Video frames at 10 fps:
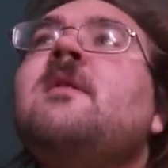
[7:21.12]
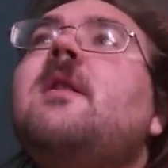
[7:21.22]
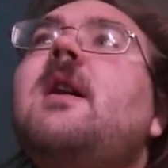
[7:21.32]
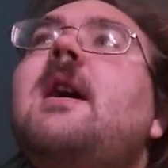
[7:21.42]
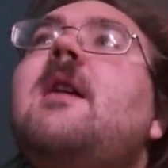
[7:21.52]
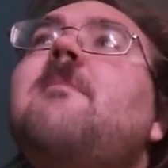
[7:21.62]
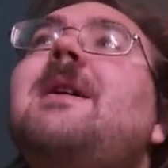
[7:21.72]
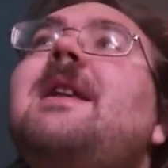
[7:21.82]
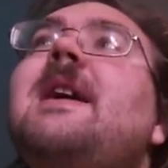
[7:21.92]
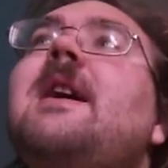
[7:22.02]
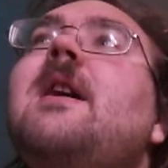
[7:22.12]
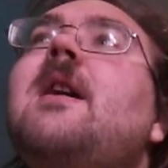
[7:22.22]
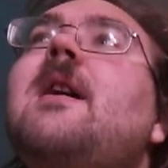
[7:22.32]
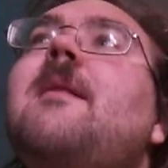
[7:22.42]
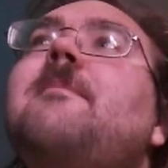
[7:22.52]
How many?
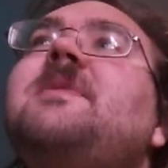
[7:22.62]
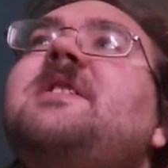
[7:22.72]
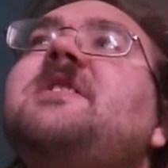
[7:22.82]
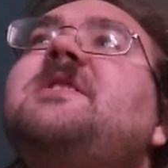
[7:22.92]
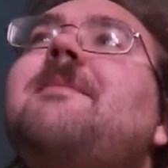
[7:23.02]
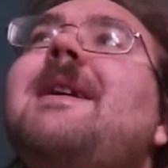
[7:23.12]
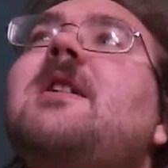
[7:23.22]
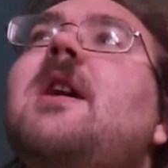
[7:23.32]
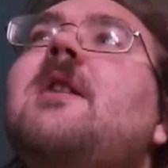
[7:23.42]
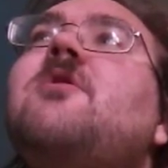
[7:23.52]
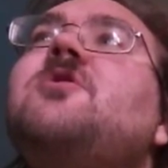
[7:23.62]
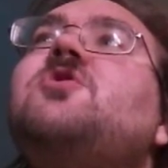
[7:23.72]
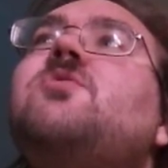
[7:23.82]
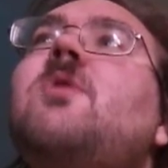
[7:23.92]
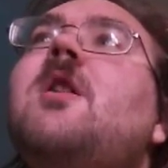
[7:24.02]
Did you say we had
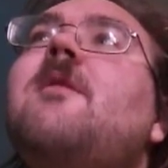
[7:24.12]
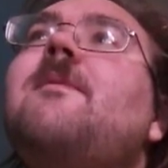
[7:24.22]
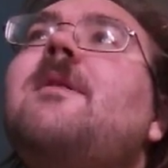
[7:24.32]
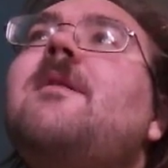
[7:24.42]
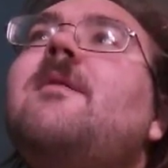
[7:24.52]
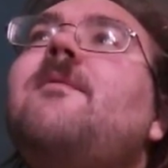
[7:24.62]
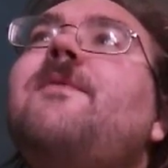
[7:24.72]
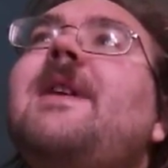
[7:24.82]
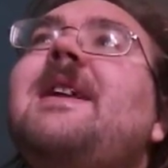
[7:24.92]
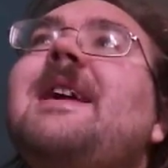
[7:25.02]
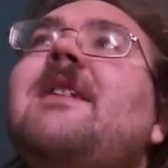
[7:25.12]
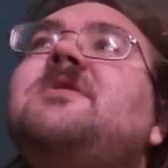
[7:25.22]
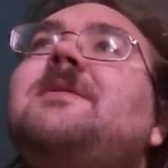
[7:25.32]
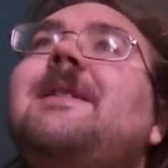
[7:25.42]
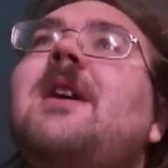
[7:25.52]
112
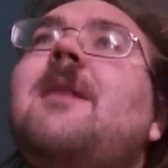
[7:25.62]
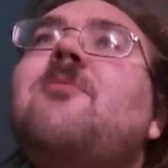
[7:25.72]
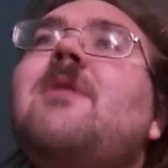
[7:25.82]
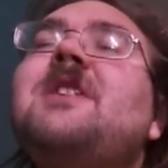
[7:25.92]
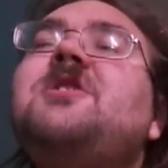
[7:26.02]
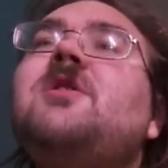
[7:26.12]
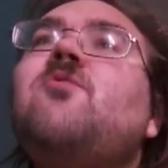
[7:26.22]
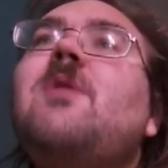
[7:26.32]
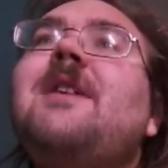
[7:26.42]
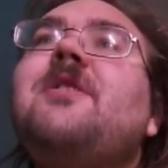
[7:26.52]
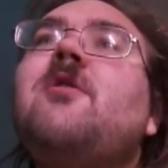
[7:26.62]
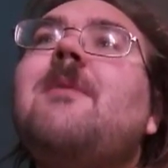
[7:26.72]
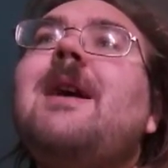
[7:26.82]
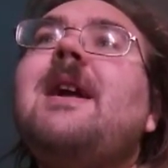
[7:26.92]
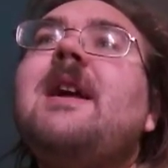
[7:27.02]
videos of the Operation Weather?
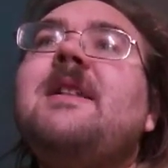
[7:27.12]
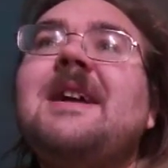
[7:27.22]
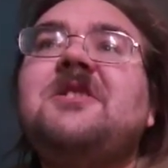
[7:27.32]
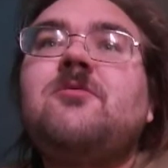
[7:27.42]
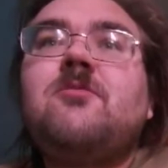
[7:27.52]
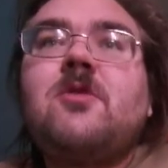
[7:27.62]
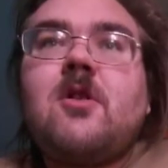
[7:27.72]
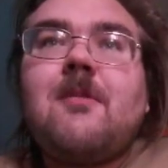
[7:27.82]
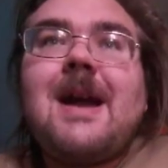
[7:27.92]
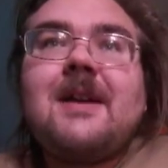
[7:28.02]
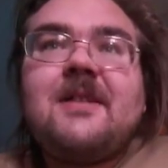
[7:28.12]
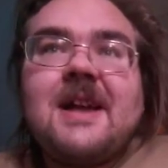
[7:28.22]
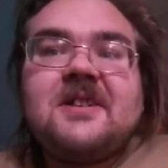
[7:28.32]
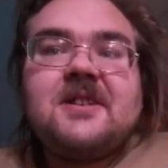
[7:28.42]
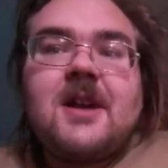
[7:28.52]
Right, that's correct.
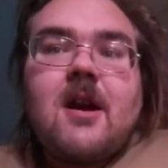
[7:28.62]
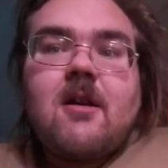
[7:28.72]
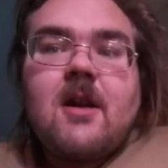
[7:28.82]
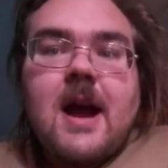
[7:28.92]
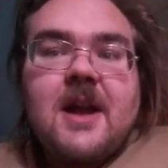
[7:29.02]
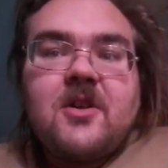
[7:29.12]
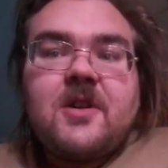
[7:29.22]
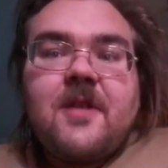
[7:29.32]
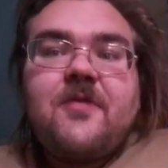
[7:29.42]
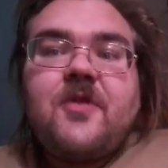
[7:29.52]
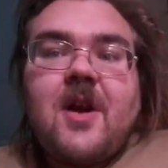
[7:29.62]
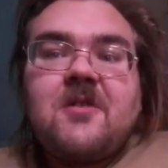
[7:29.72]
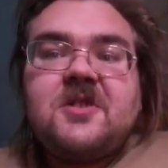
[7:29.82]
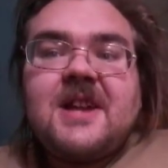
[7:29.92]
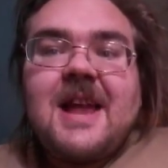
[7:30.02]
This is our
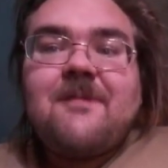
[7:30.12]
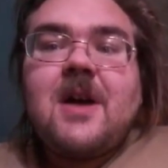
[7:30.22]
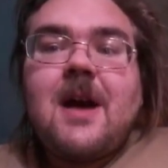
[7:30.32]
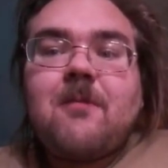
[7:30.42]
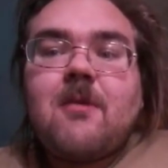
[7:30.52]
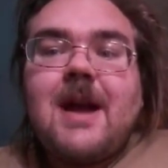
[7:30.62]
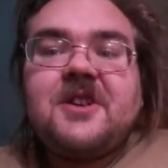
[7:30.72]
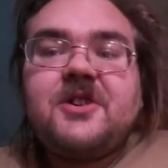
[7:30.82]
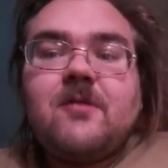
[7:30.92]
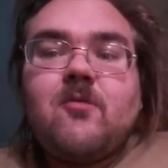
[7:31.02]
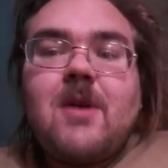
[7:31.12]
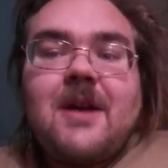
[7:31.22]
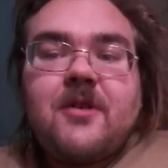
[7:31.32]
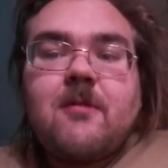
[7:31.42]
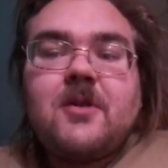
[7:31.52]
113th Operation
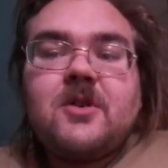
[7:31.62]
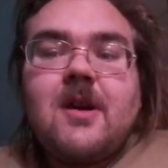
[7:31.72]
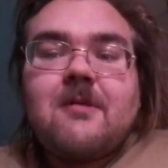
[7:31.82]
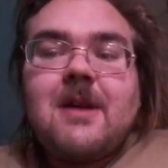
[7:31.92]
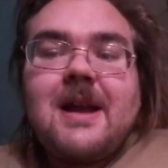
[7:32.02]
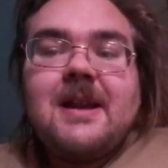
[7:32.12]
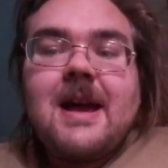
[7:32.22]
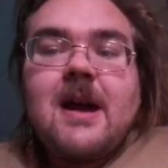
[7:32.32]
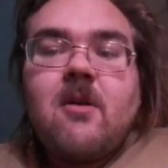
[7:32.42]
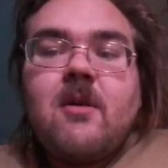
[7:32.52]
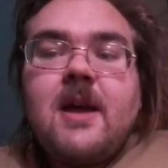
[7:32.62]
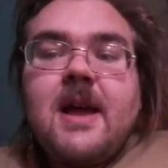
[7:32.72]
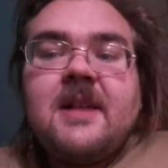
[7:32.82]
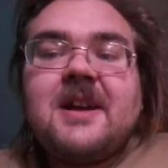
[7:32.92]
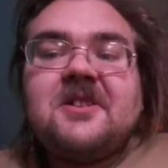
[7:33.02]
Weather we're doing right now,
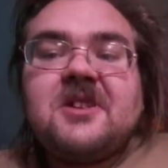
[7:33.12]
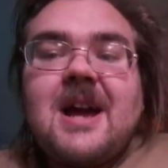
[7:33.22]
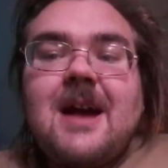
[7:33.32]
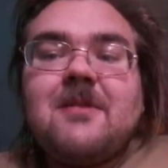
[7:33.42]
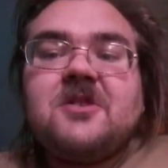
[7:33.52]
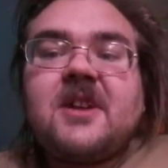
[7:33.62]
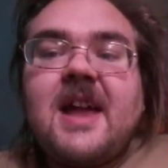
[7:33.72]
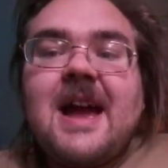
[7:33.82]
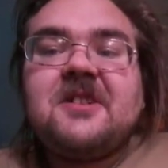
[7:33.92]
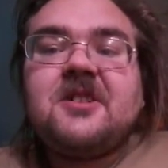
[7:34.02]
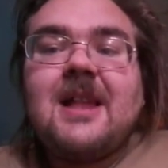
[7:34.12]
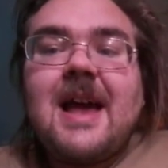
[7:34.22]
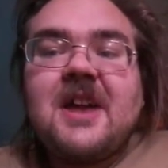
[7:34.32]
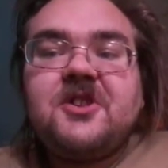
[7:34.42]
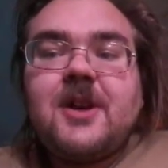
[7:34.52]
and this time there's a
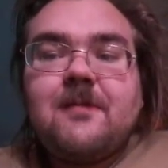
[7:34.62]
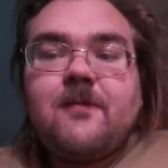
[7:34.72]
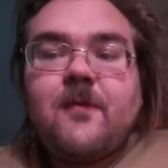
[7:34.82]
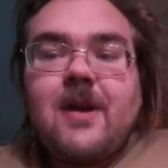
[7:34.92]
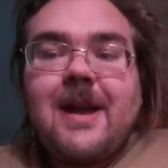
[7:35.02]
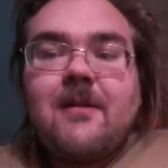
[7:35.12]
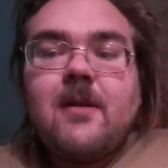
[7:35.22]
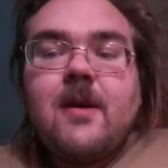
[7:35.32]
cancellation for a